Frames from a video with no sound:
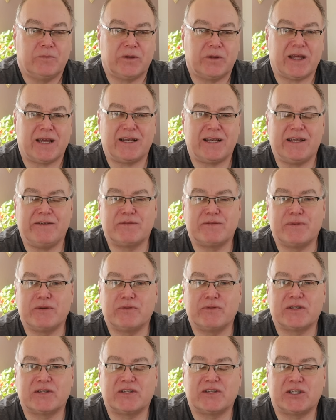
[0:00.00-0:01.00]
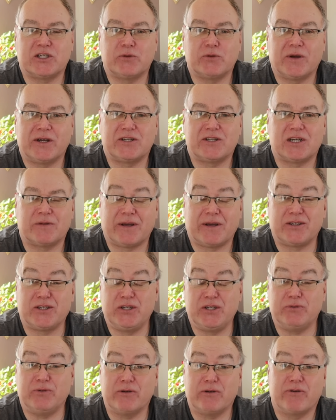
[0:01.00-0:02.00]
But that leaves me with the situation
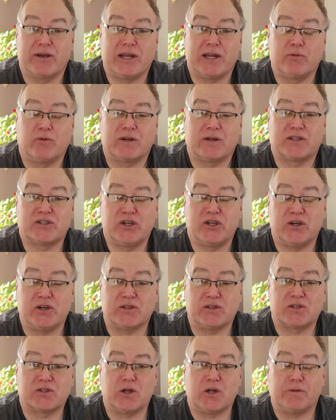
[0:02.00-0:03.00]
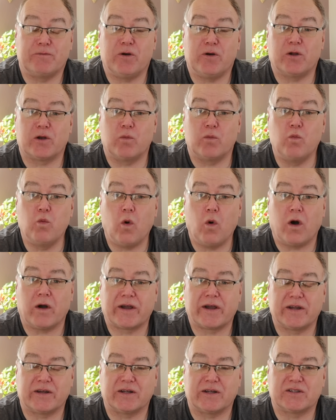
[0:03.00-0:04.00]
about, do I really want to turn stuff on, and
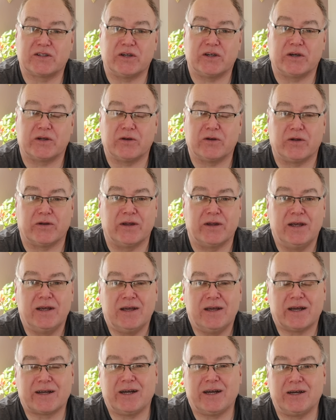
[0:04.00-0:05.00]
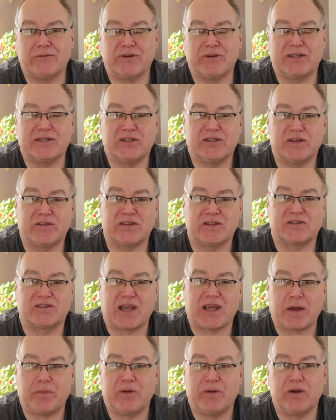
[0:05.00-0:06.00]
what can I turn on? I can't really turn the
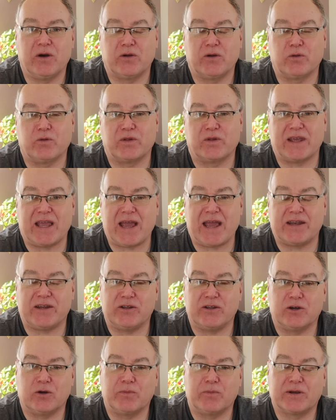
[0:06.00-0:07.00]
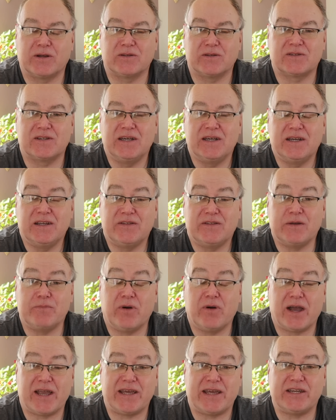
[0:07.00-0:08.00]
Zappy on or the Eddy on because the
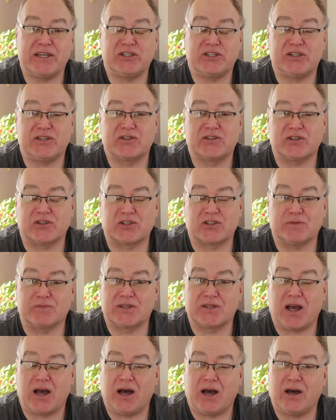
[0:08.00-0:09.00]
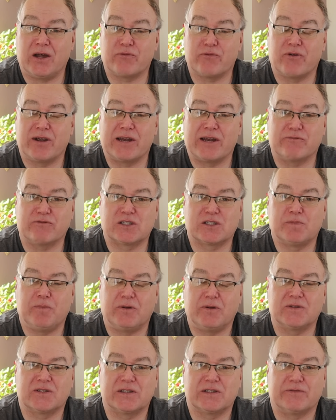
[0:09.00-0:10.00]
My Energy systems aren't really
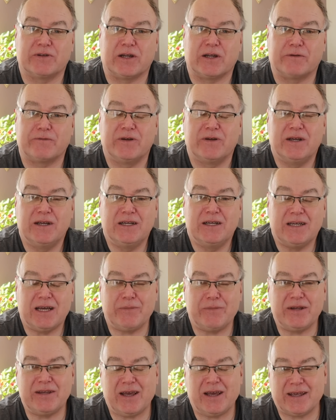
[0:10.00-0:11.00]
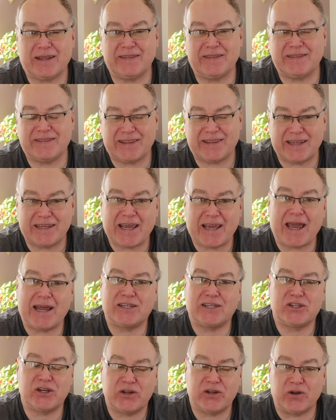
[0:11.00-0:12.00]
responsive enough. I mean, they
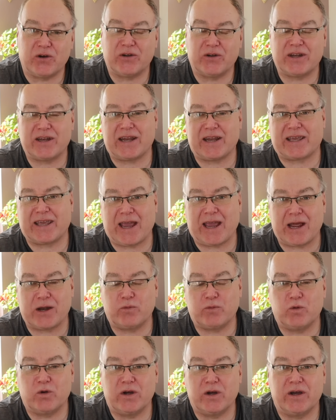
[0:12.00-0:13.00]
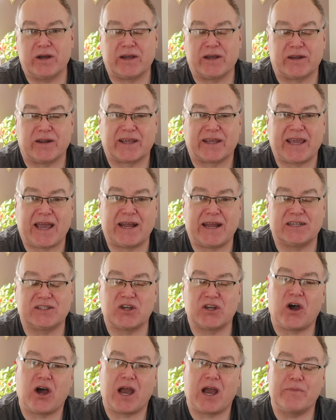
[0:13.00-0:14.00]
can turn on and it can work and I
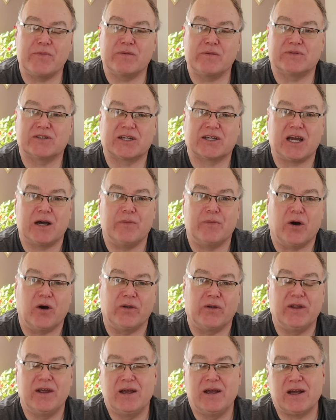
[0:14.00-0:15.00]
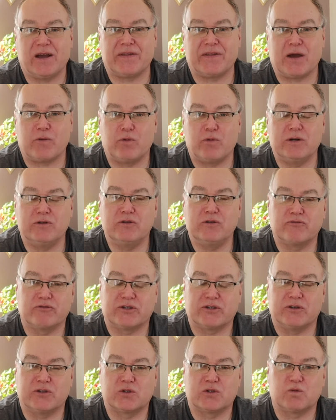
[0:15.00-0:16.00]
can time them to come on, and that will
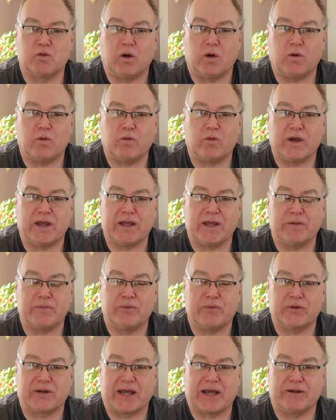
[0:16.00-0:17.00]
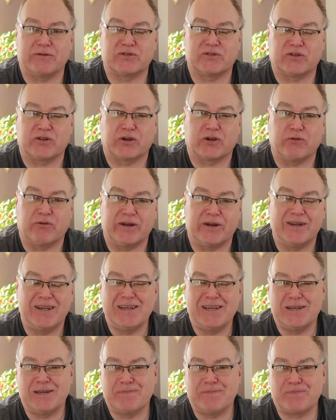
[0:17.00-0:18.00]
reduce what we put out to the grid,
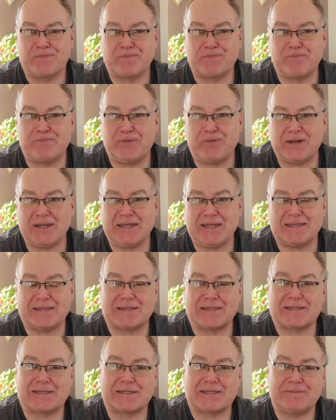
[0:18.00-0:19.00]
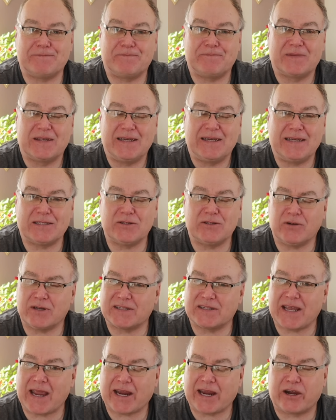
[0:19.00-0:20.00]
but it's not
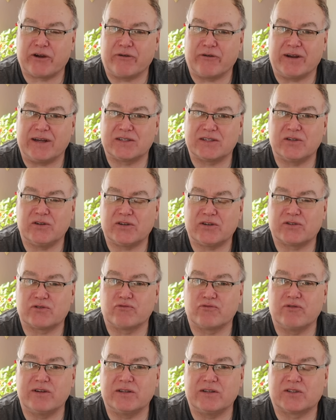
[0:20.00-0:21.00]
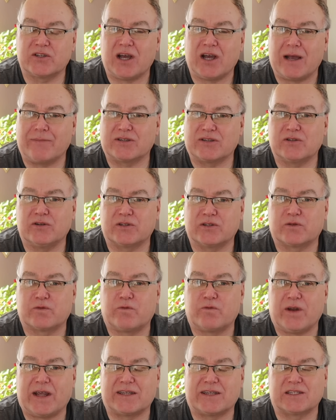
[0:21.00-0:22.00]
as accurate, it's not as real time, it's not as
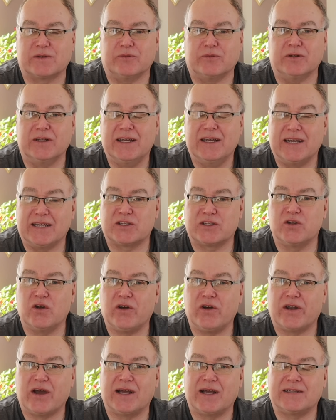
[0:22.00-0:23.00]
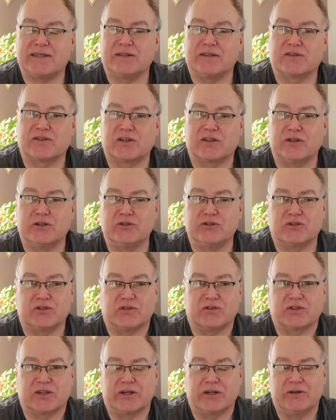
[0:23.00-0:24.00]
flexible, it's not an ideal
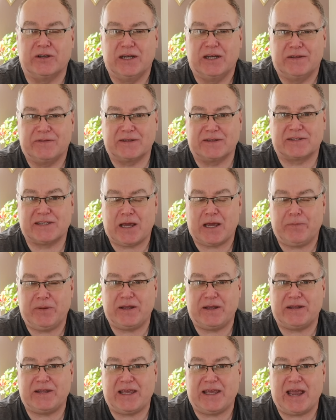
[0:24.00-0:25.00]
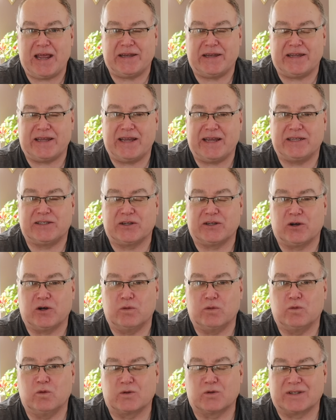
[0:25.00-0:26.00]
solution. So the Zappy and the Eddy heating
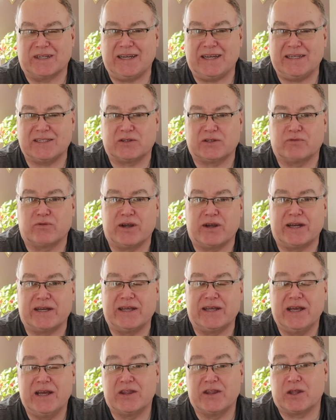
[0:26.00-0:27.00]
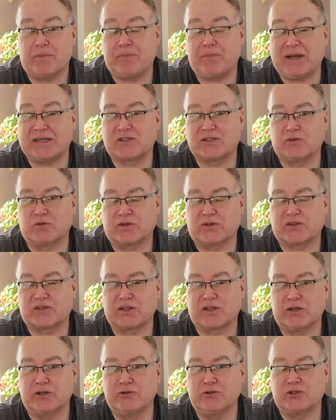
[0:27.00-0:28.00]
hot water isn't really the best sort of
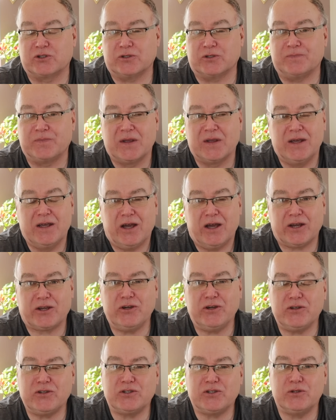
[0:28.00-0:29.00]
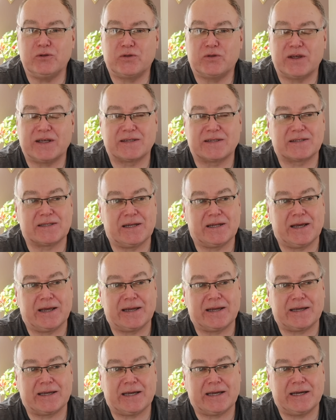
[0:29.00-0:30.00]
solution. I could do things
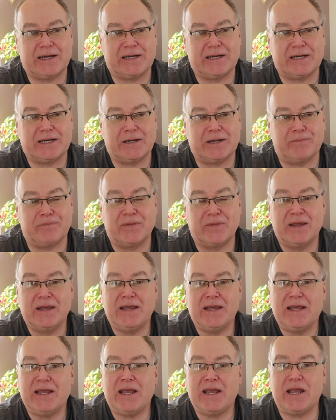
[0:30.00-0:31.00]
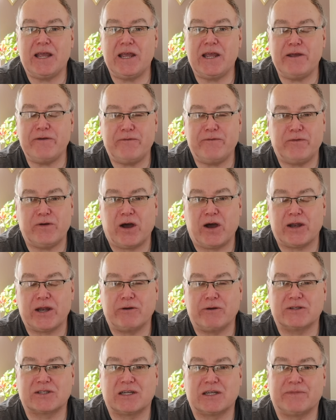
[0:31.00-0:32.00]
like, if I
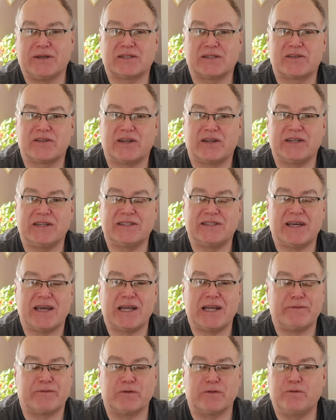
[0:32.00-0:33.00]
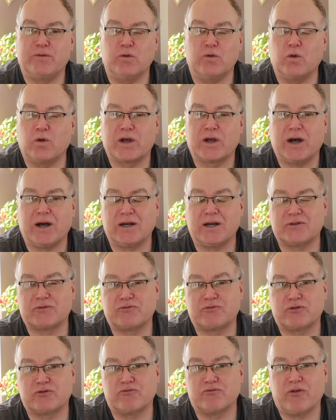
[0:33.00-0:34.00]
know it's going to be a sunny day, if the
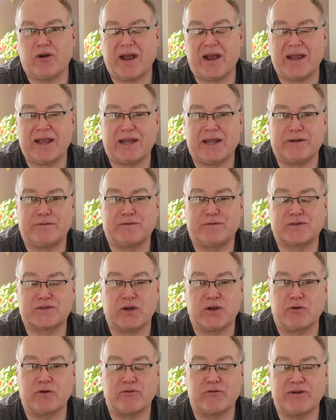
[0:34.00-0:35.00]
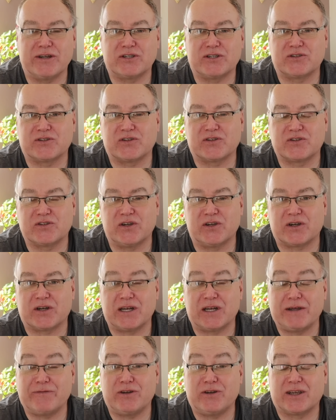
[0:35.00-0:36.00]
forecast was right, and if solar reaches a
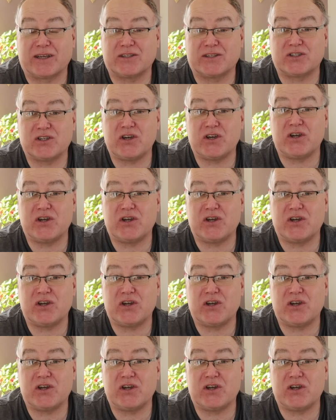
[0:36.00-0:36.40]
certain level, I could